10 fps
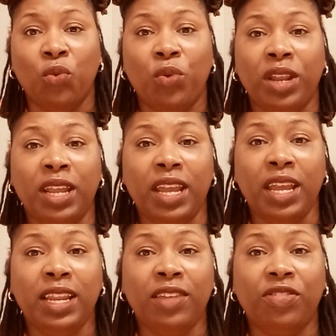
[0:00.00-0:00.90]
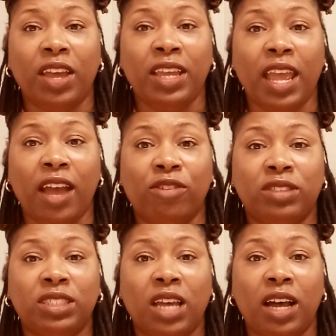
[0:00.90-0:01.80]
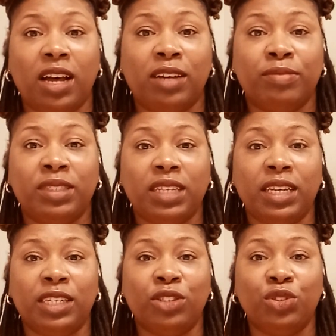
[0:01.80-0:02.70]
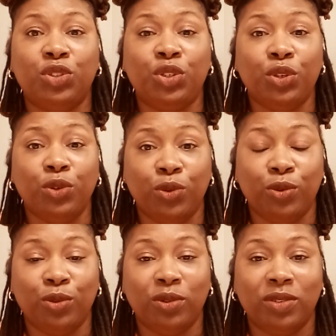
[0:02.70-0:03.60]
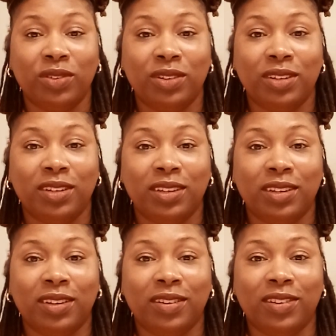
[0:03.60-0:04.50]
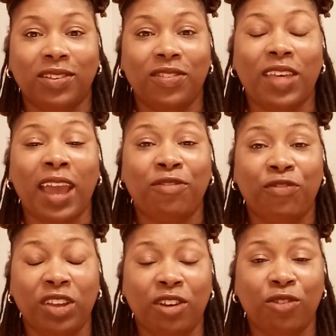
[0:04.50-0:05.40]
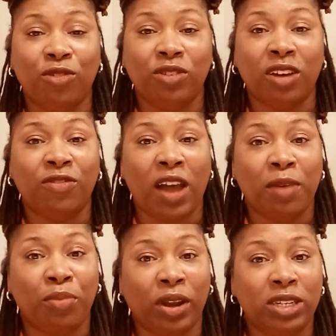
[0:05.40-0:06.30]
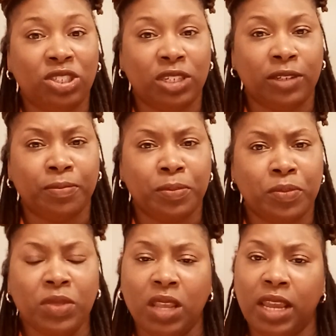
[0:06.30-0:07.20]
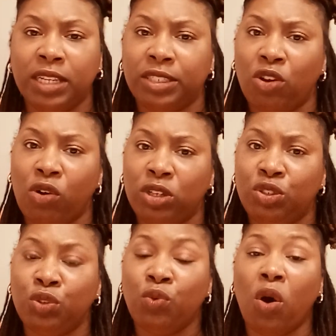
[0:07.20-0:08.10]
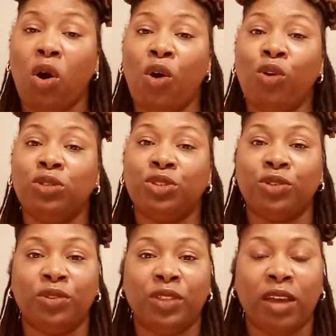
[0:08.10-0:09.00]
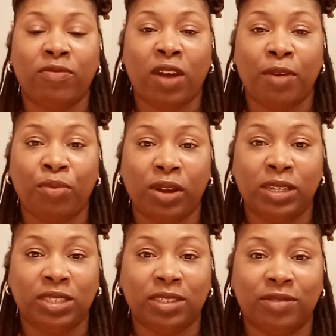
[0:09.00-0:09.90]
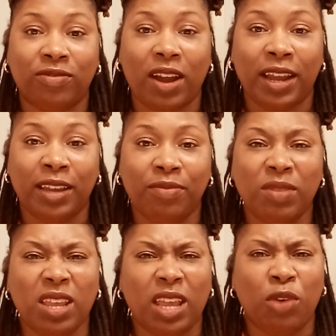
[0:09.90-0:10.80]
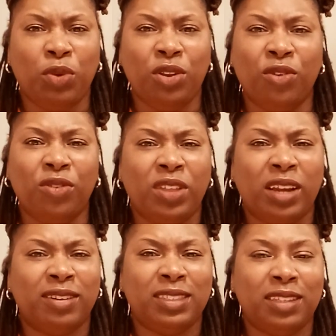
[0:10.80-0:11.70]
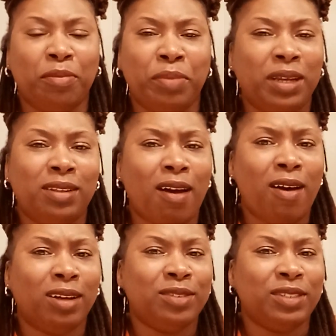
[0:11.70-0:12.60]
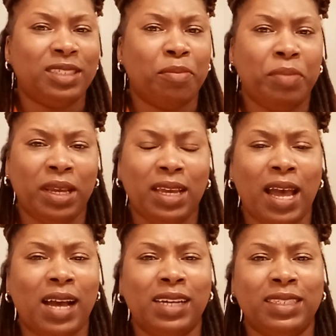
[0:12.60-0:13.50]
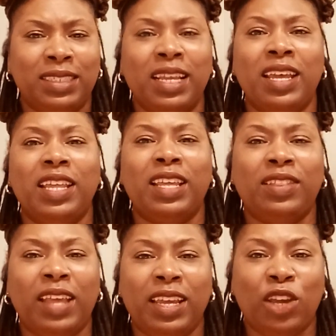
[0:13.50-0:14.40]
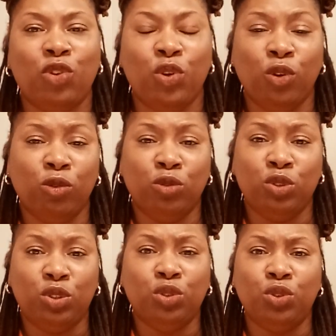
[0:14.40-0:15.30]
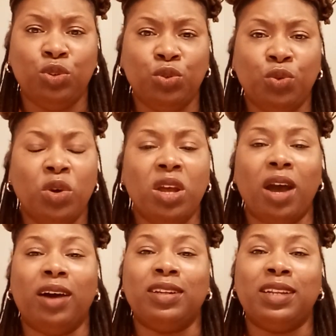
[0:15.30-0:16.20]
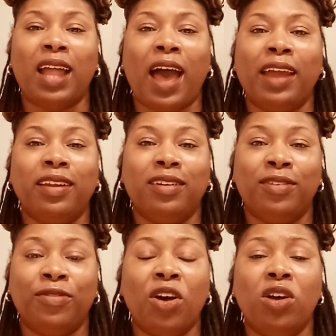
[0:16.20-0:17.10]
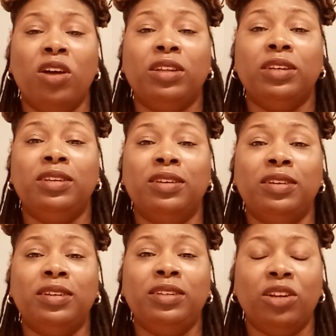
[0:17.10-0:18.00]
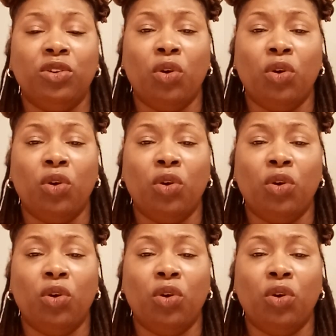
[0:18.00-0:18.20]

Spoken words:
when anything else comes into that field of vibration, it's going to alter that vibration, right? And we know there are some big dogs with some big guns that they can use to do a lot of good